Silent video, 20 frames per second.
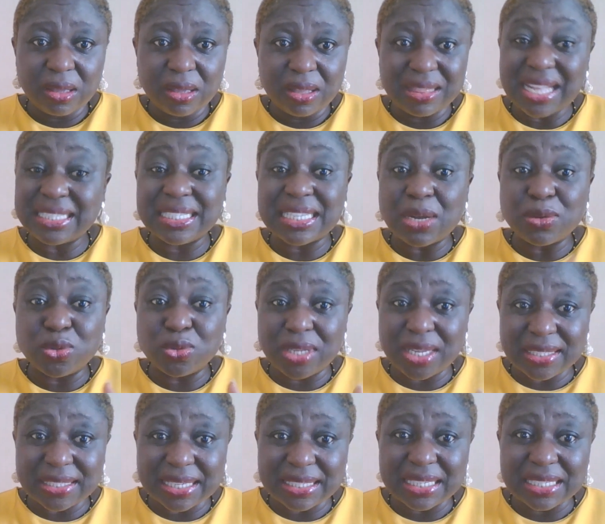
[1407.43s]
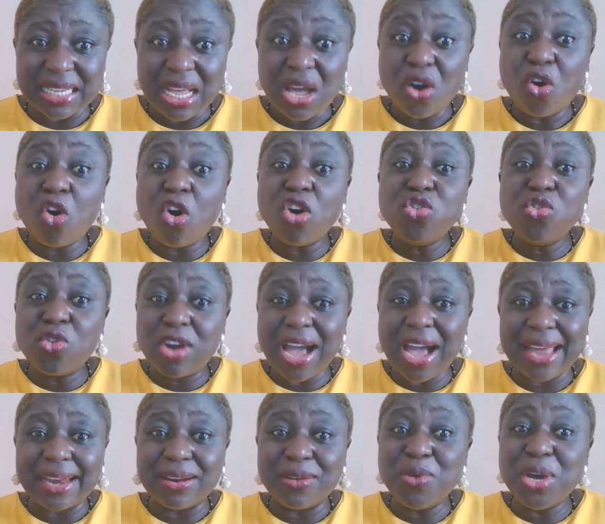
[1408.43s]
That is how to get started. Or you
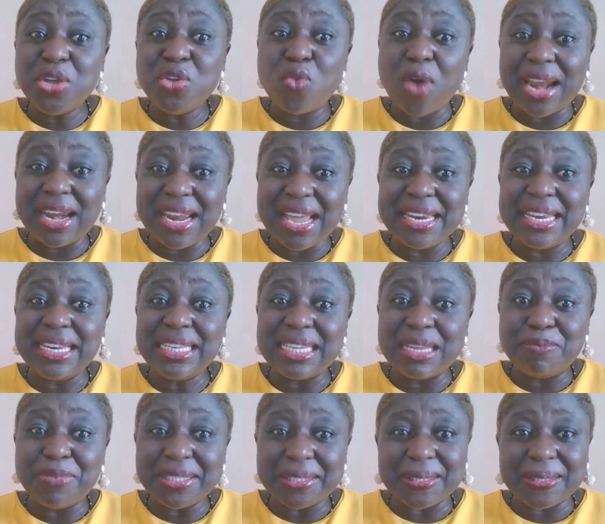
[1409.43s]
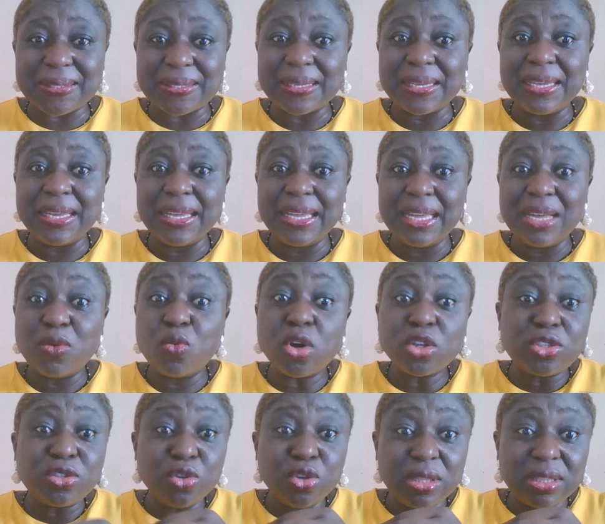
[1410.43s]
can, when you are learning the basics,
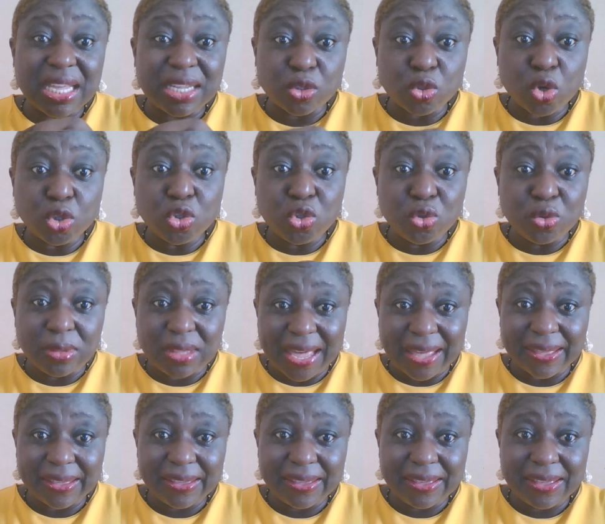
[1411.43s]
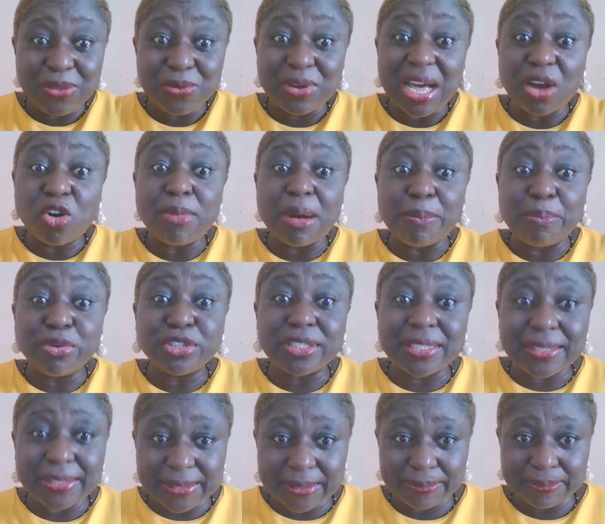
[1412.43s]
what they taught you there, you can come and post
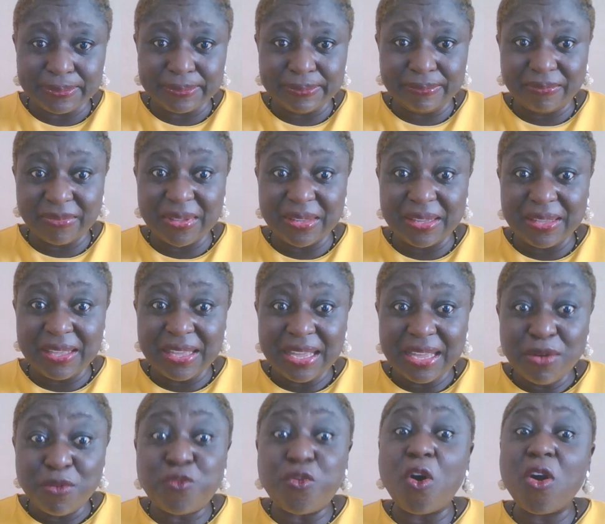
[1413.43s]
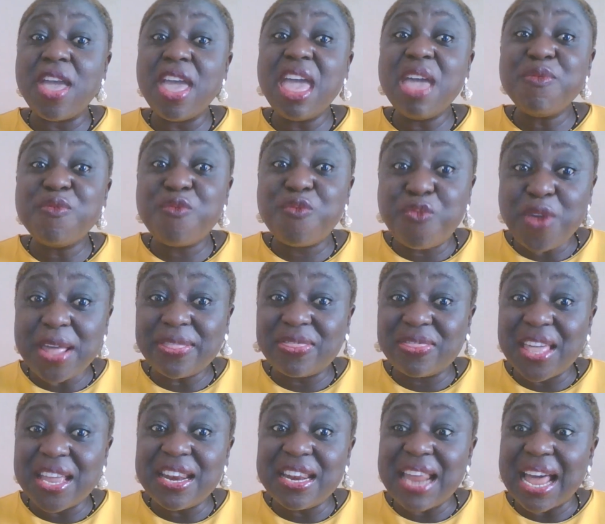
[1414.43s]
it. For
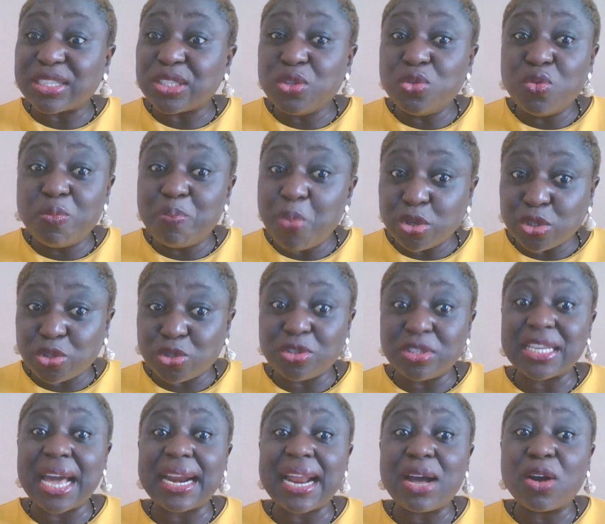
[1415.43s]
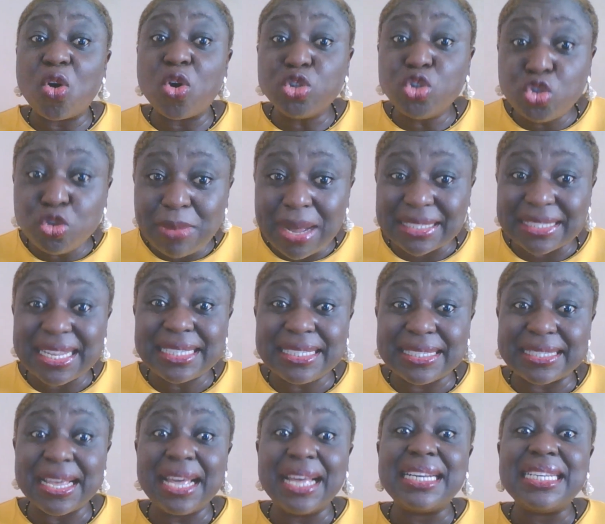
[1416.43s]
everything that you post, there are consumers, that is,
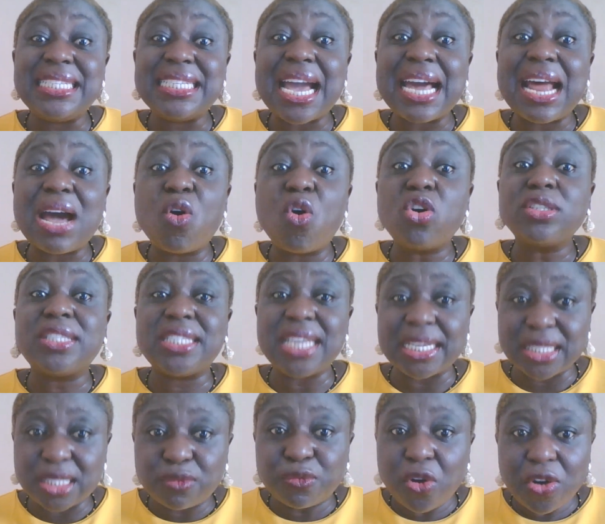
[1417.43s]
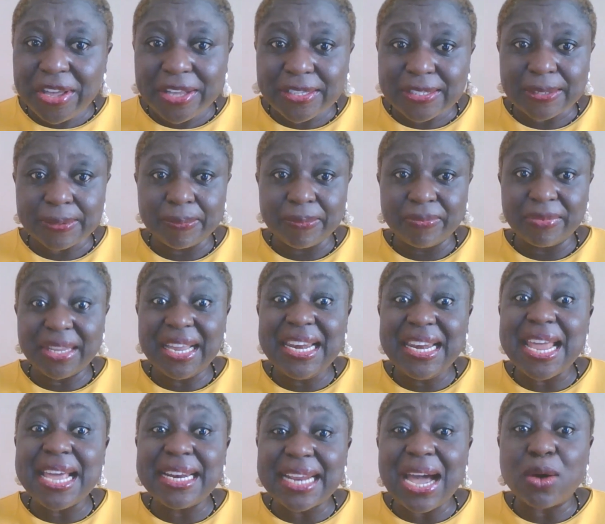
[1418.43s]
there are audience for it.
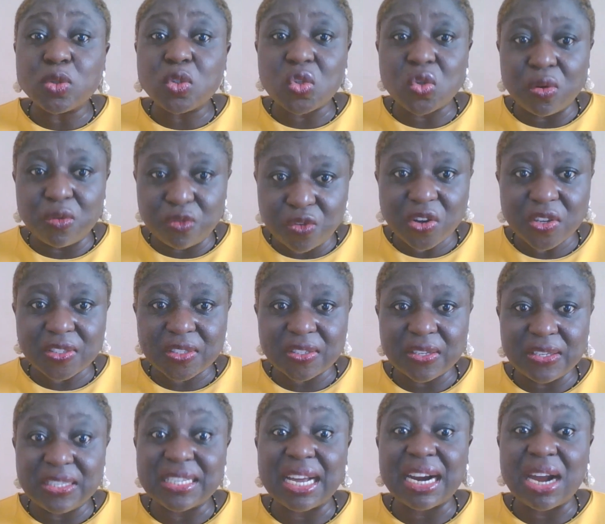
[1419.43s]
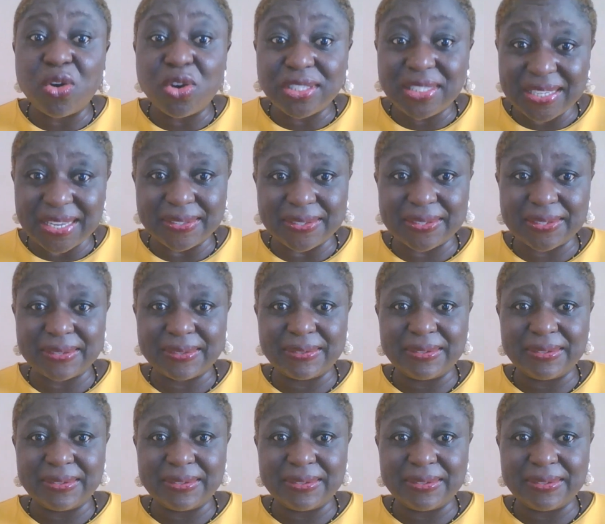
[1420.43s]
Lend out your voice. There are audience.